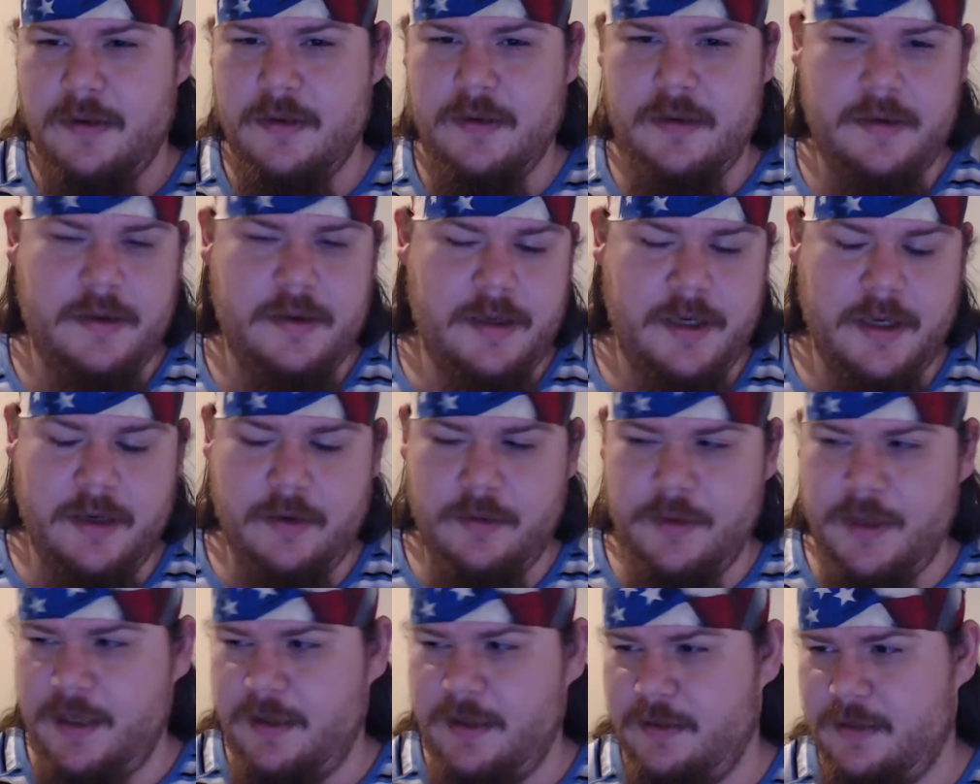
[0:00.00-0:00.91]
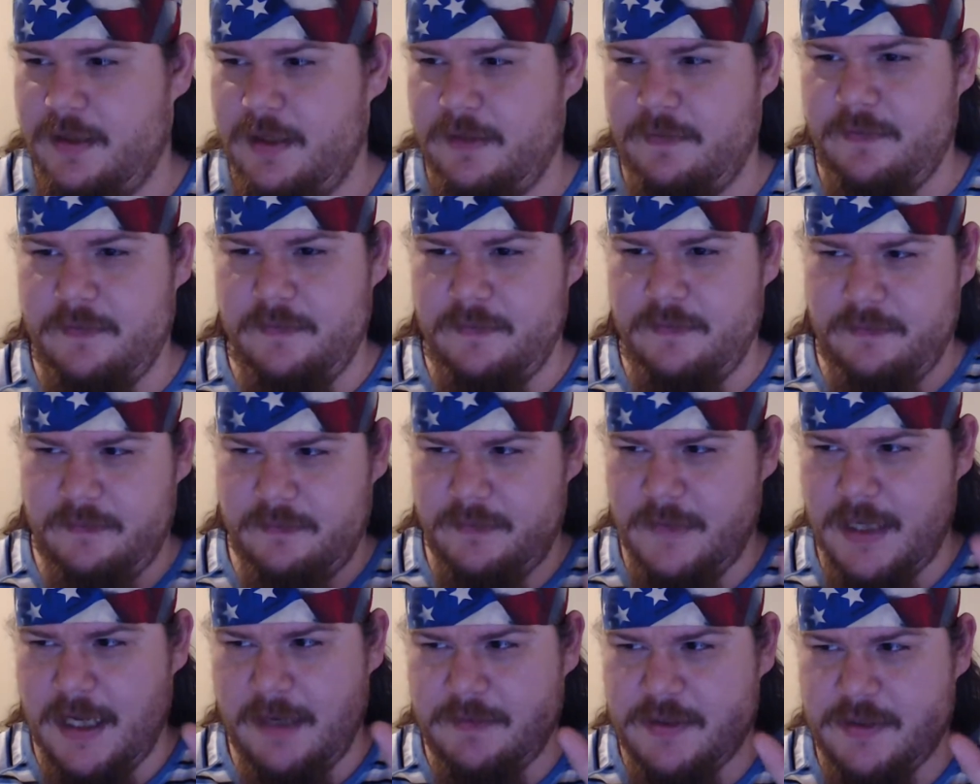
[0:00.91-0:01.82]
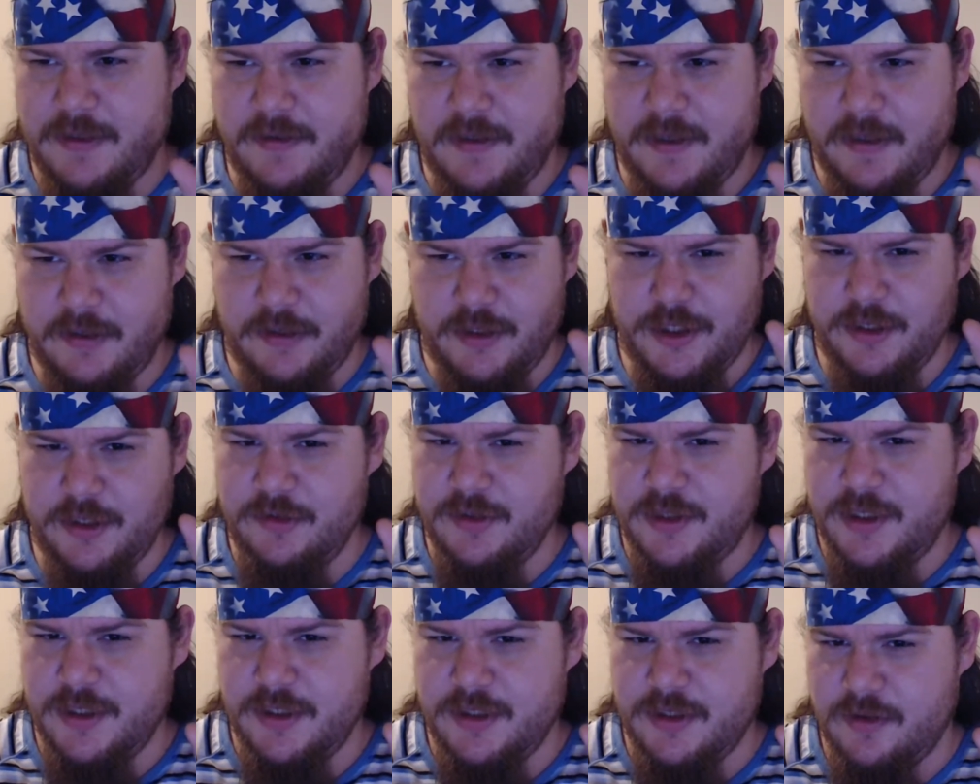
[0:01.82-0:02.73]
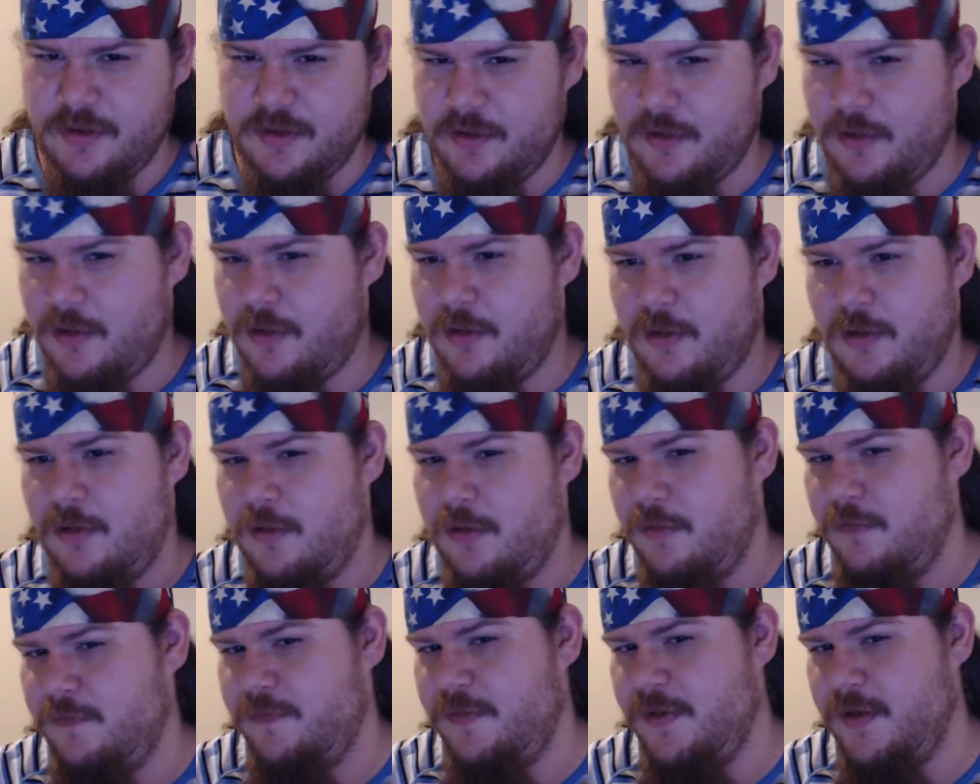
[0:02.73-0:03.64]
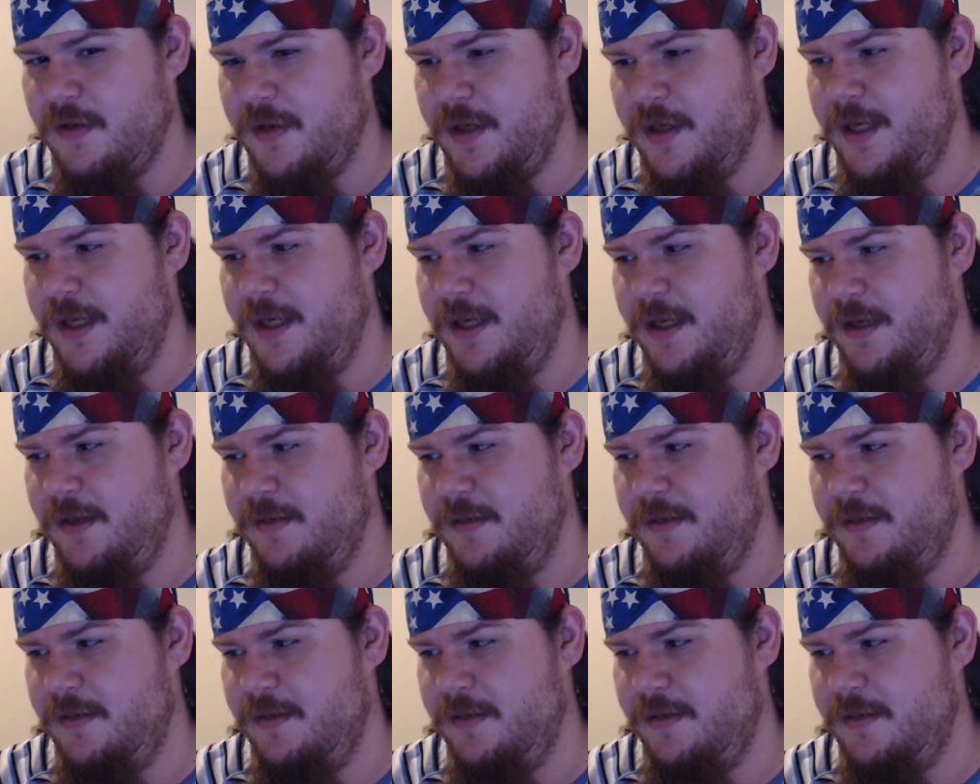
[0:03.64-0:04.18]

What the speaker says: and their names of their juices are all very